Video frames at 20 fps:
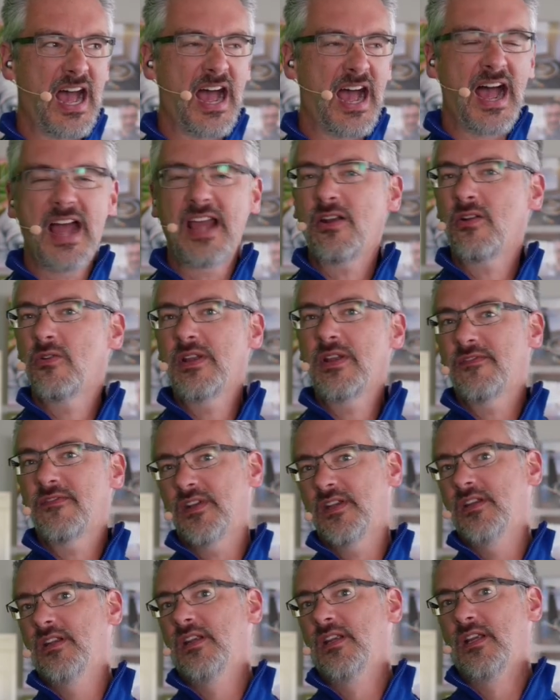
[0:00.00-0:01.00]
I don't
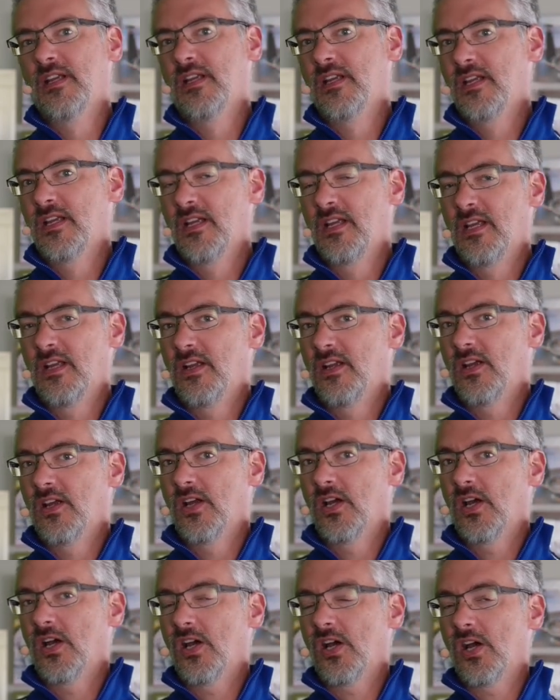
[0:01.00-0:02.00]
even
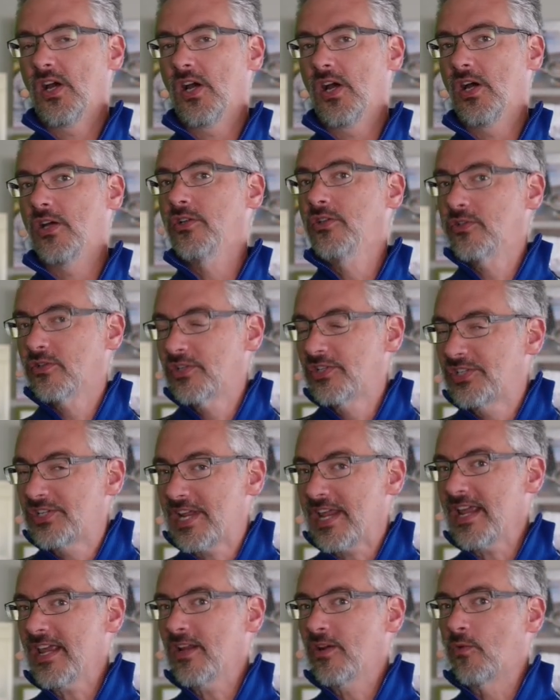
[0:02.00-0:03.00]

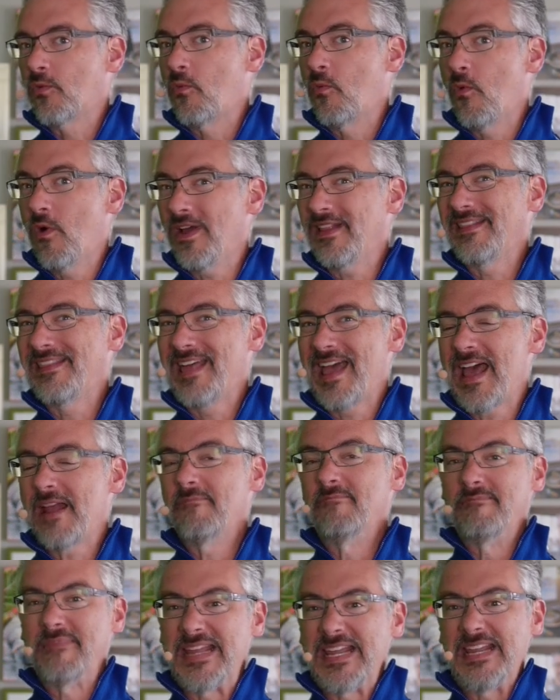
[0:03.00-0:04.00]
understand what that
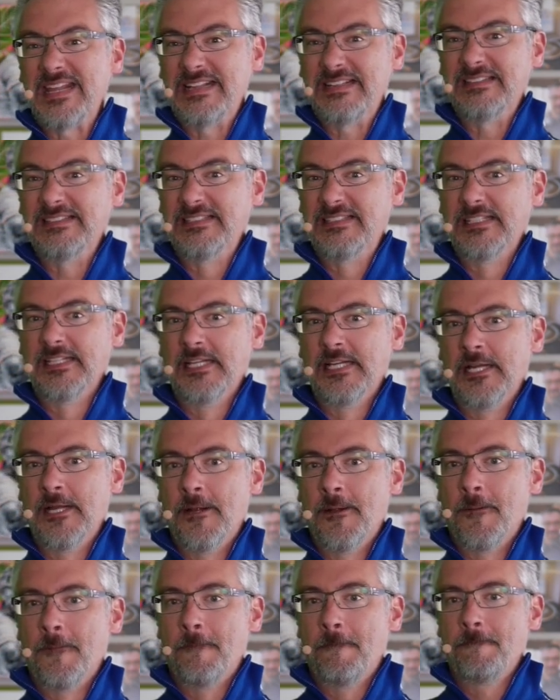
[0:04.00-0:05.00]
means.
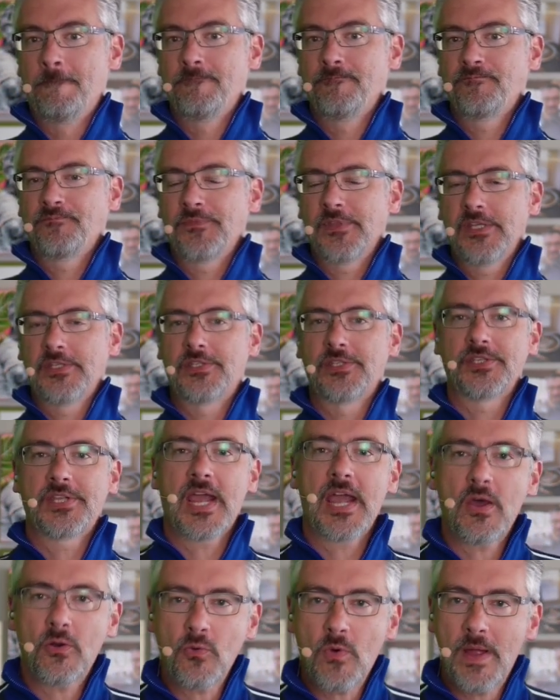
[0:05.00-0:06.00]
He says,
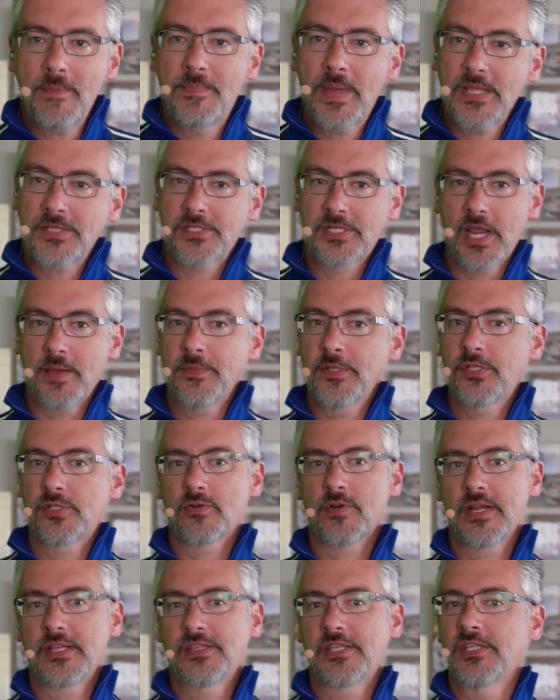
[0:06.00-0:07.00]
how do I best
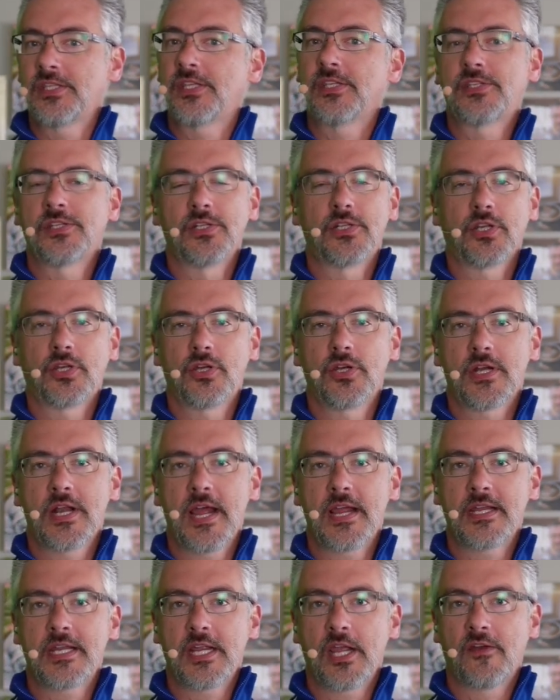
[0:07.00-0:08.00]
demonstrate this isn't a good
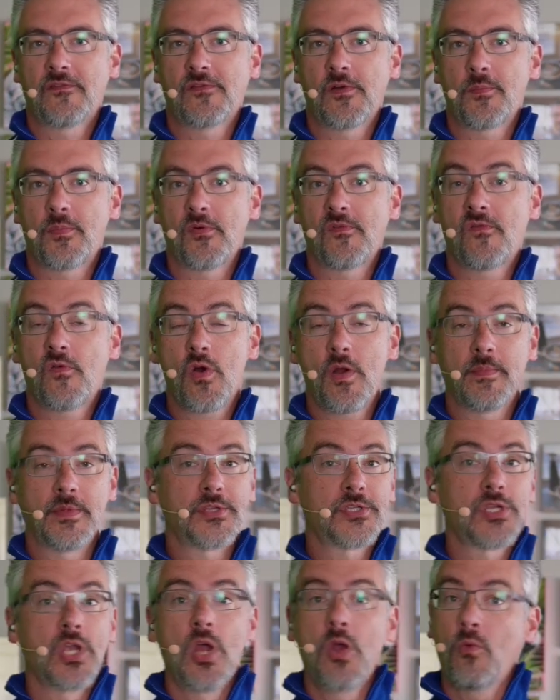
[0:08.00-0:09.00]
idea for
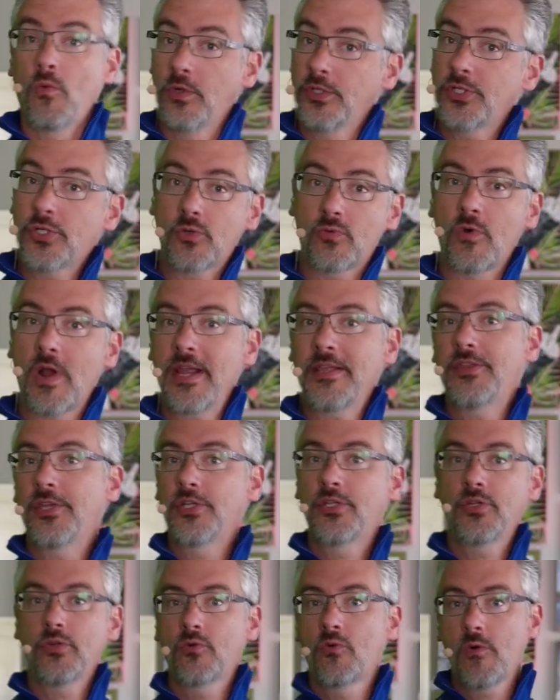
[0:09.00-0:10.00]
performance? We'll just write the
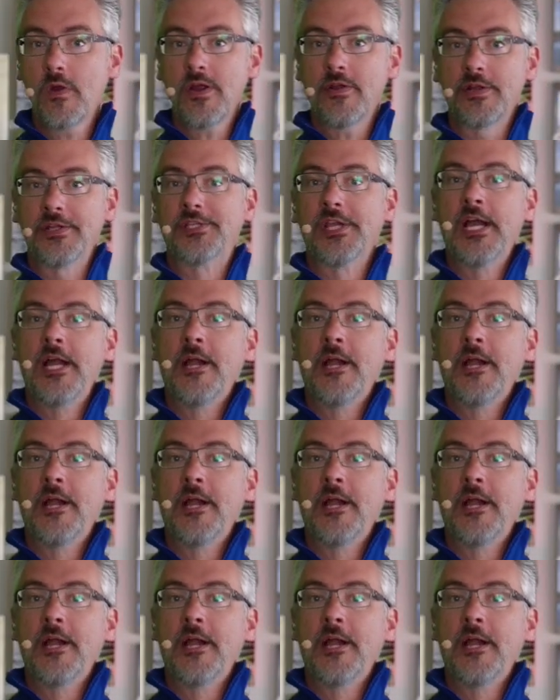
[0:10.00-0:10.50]
two queries.